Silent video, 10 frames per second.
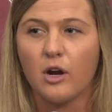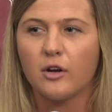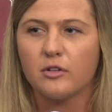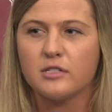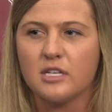are a
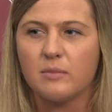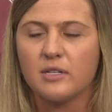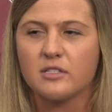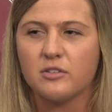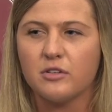new team and
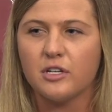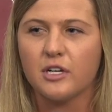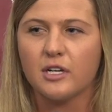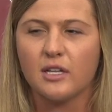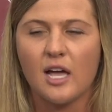it's a new
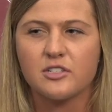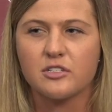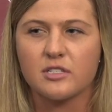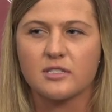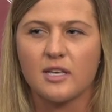year, and last
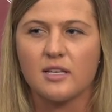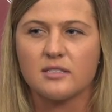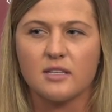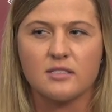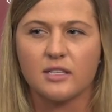year's success
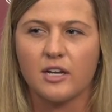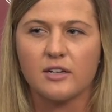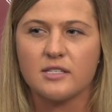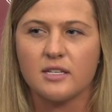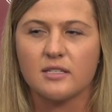doesn't
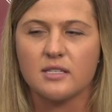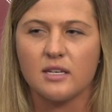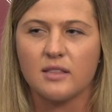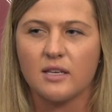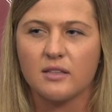guarantee us
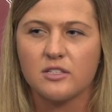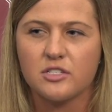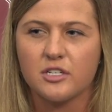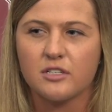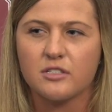anything this
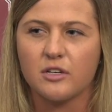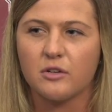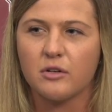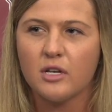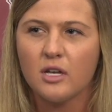year.
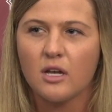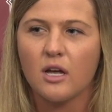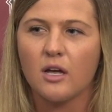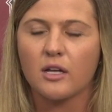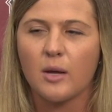So
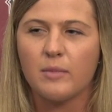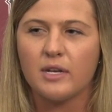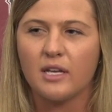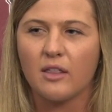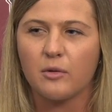coming
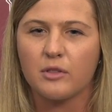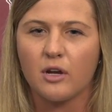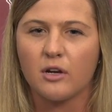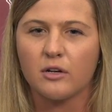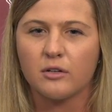together with
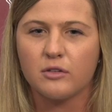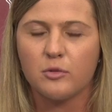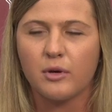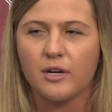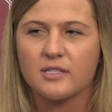our new
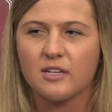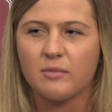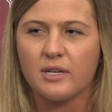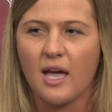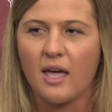players that have
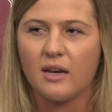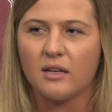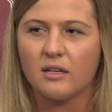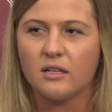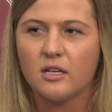been added
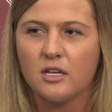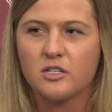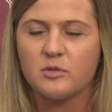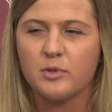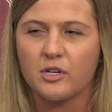and
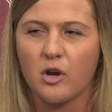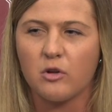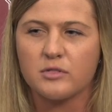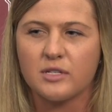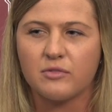just building our
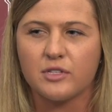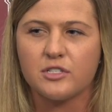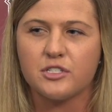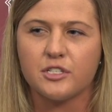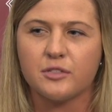own team for
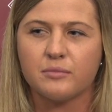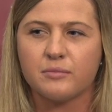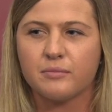this year.